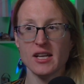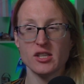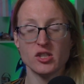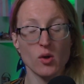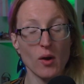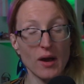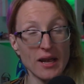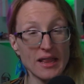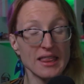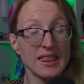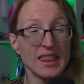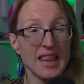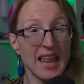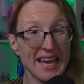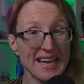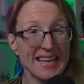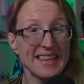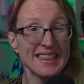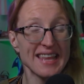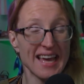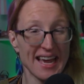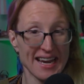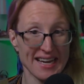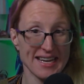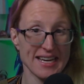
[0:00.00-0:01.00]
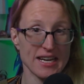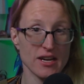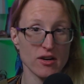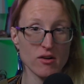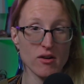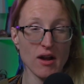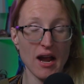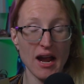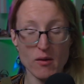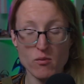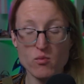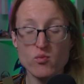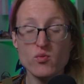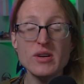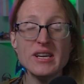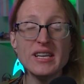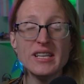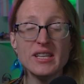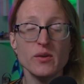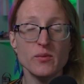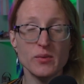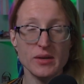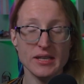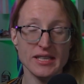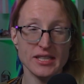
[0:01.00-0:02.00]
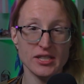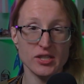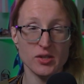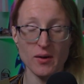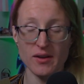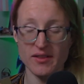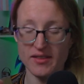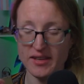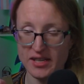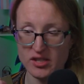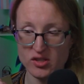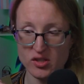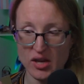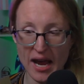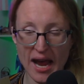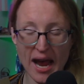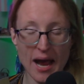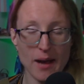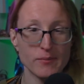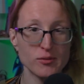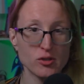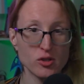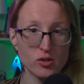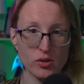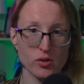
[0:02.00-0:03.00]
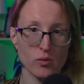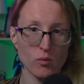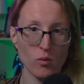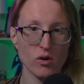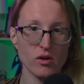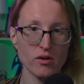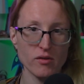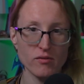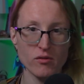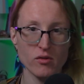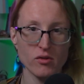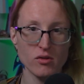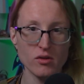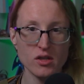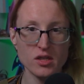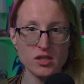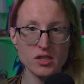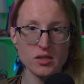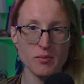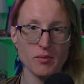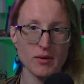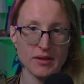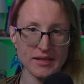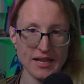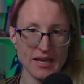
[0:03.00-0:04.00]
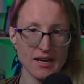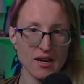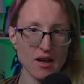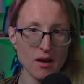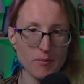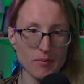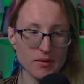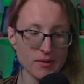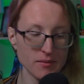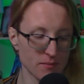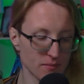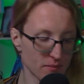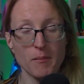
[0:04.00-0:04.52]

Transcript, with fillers: And so I like that here. I really, really do. I think it's absolutely wonderful to bring that up.